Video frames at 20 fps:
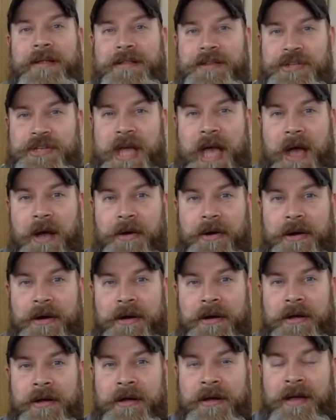in the
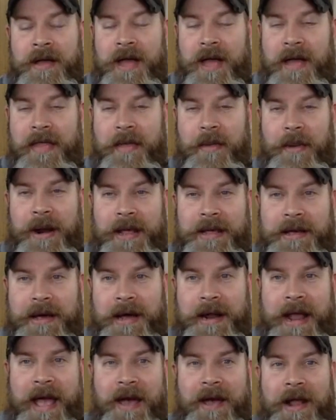shower, and then when I
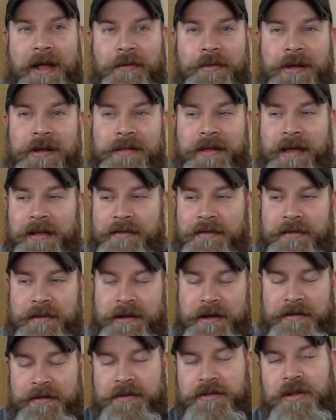got out, I realized
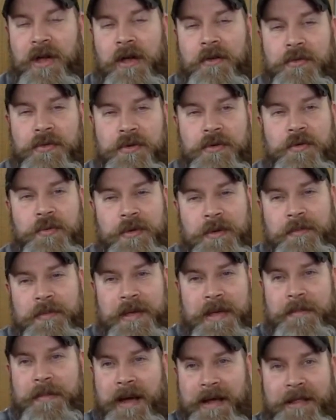because the dogs would usually
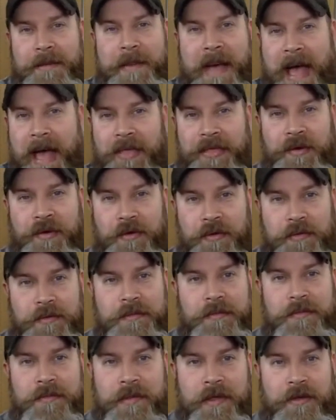be by the
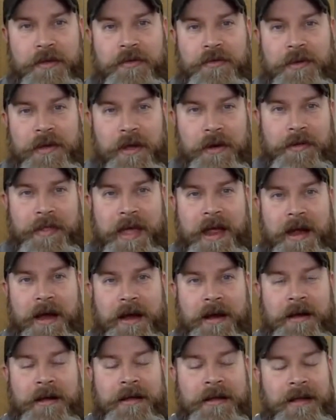bathroom, they usually are
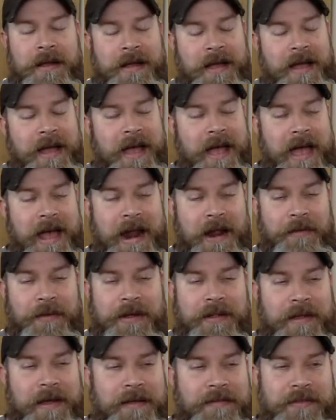there, and I
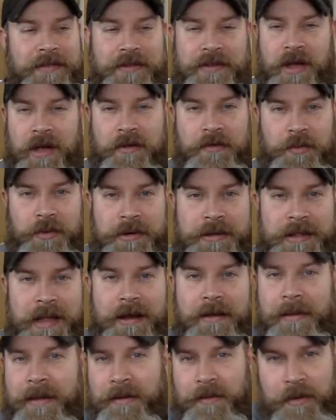realized the dogs weren't
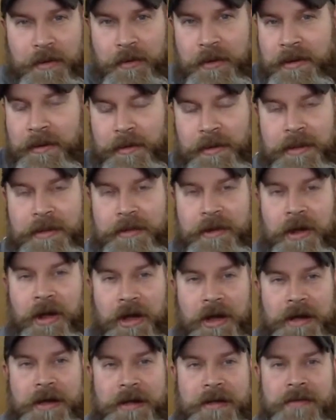there. I'm like, where are the
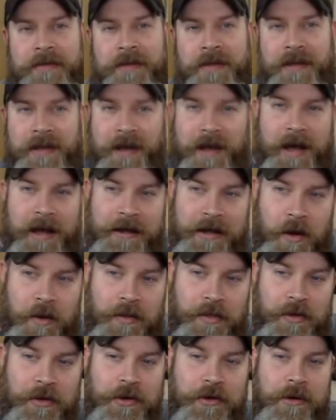dogs? I go
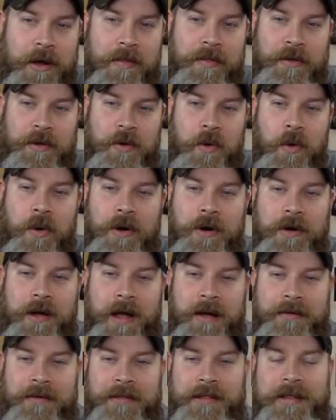and look around the corner
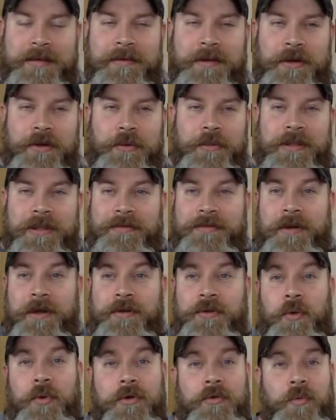out to the living room, and the
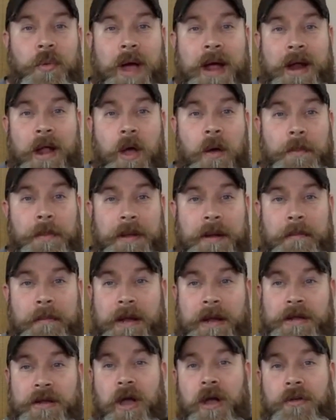front door is wide open, and
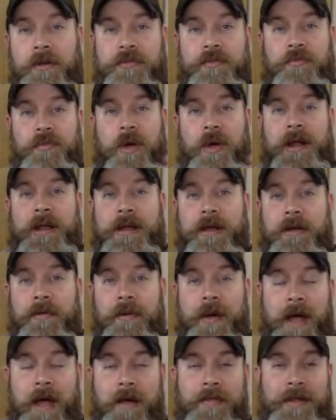my dogs are running
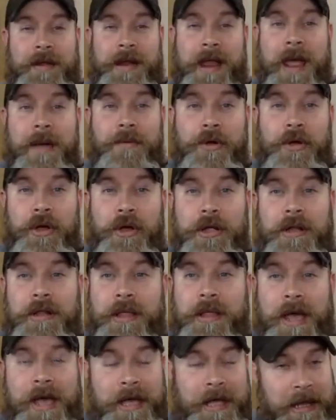around the neighborhood,
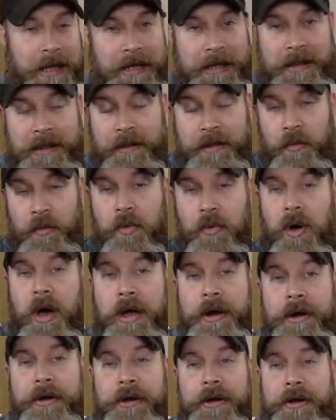like in the
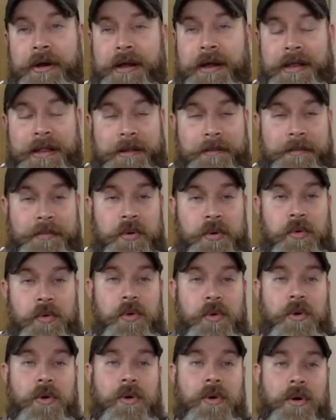water, in the
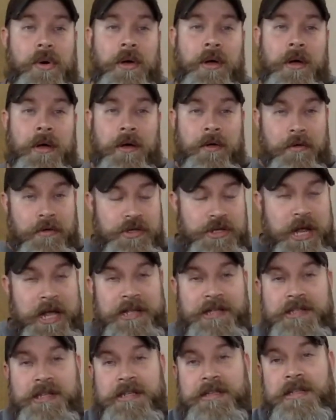pool,
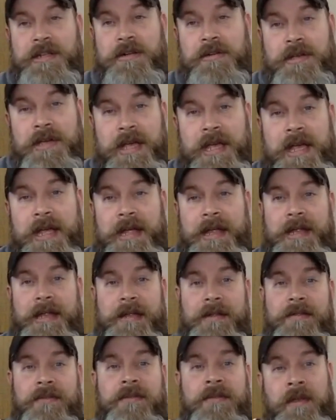chasing little
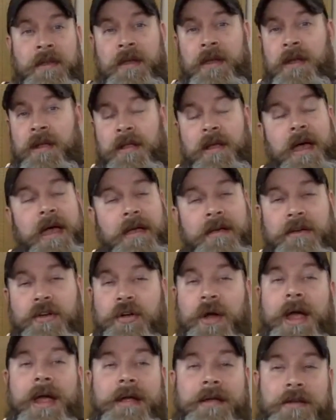kids. Like,
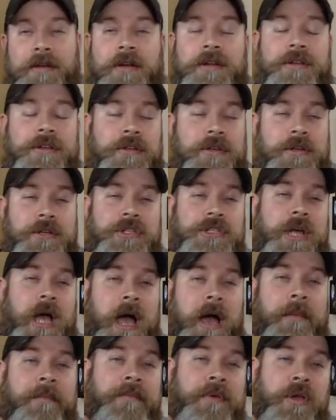great, good
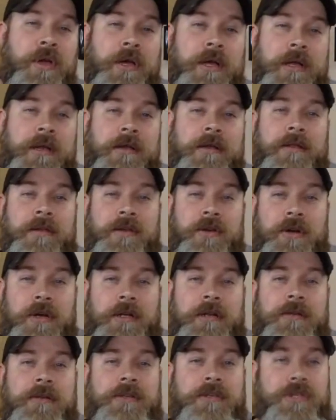job, good
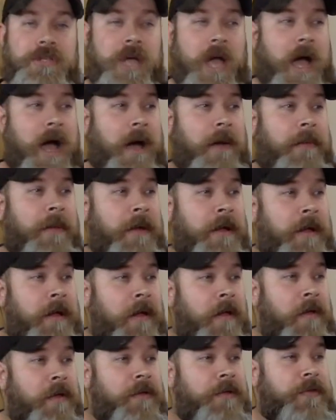job.
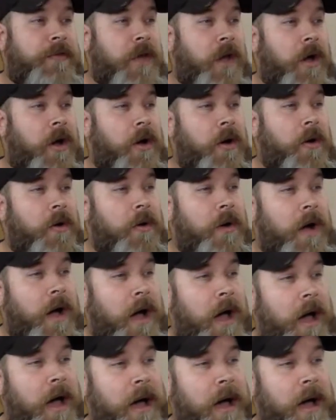So